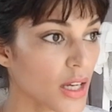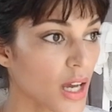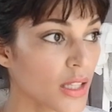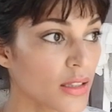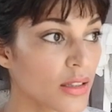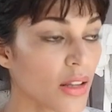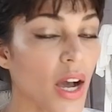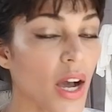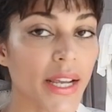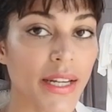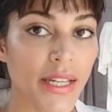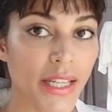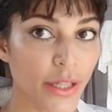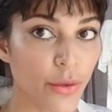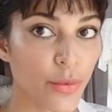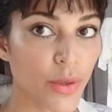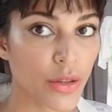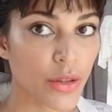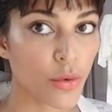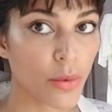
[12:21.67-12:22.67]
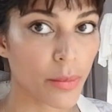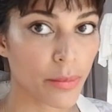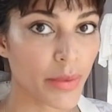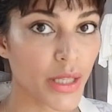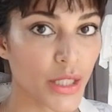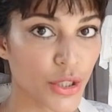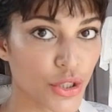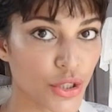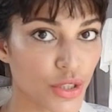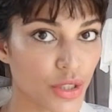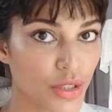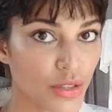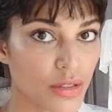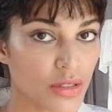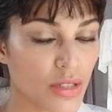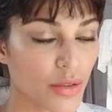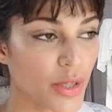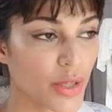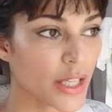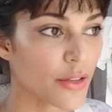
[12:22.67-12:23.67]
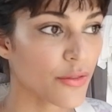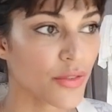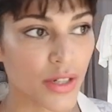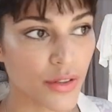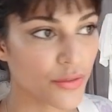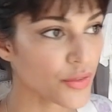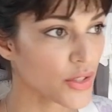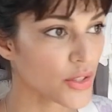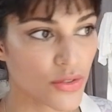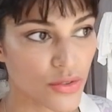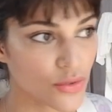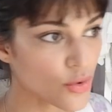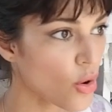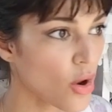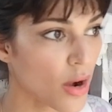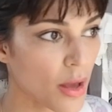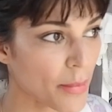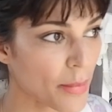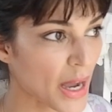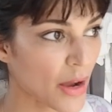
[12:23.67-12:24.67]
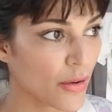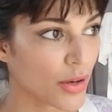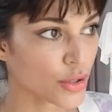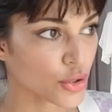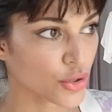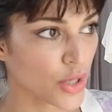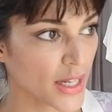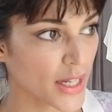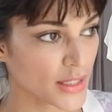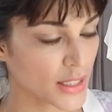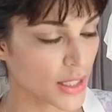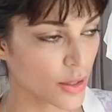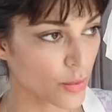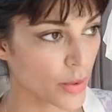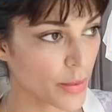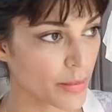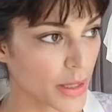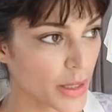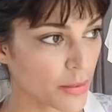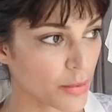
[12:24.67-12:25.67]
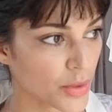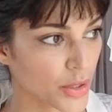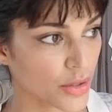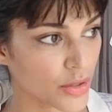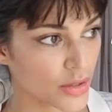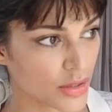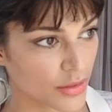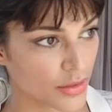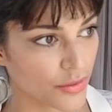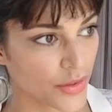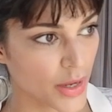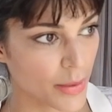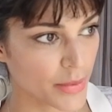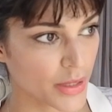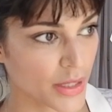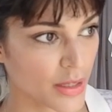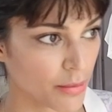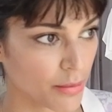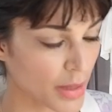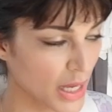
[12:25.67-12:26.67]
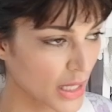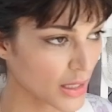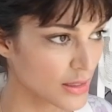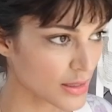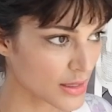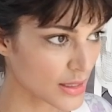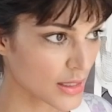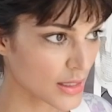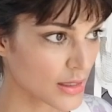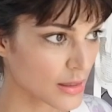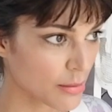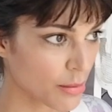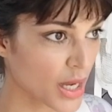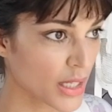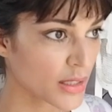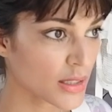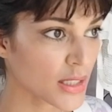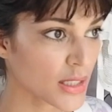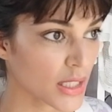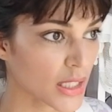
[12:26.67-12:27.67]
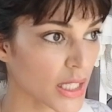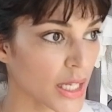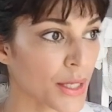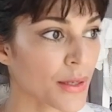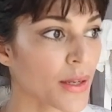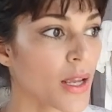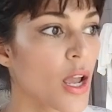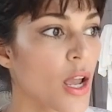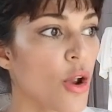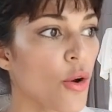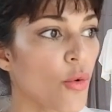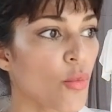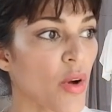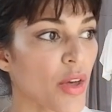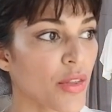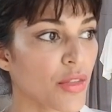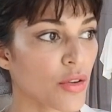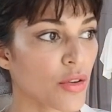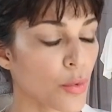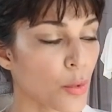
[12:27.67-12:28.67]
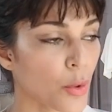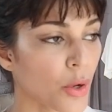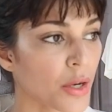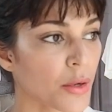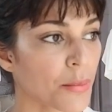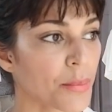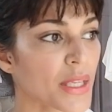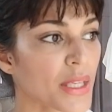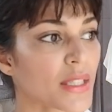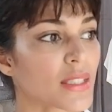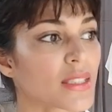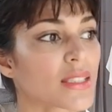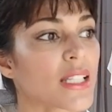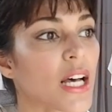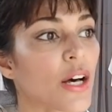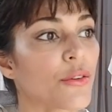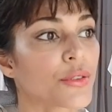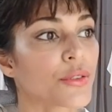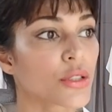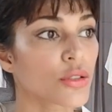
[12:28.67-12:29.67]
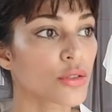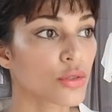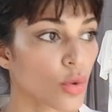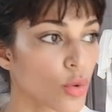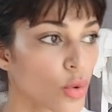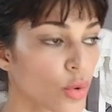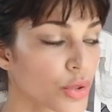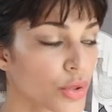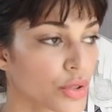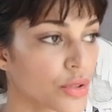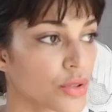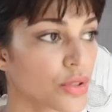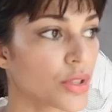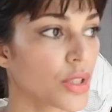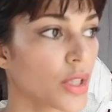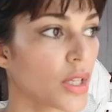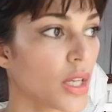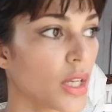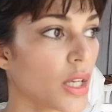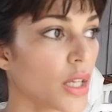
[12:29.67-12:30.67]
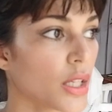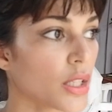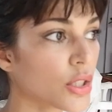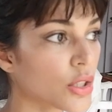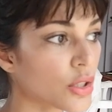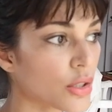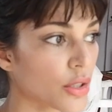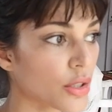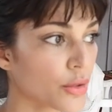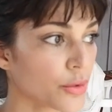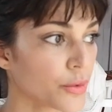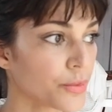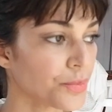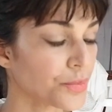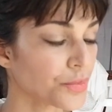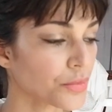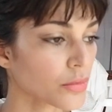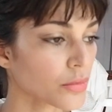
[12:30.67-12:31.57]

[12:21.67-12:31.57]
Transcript: aligning with your mission. So even if it's not about attracting women, because the feminine balance is the masculine, whether you're going to be a self-sourced, you know,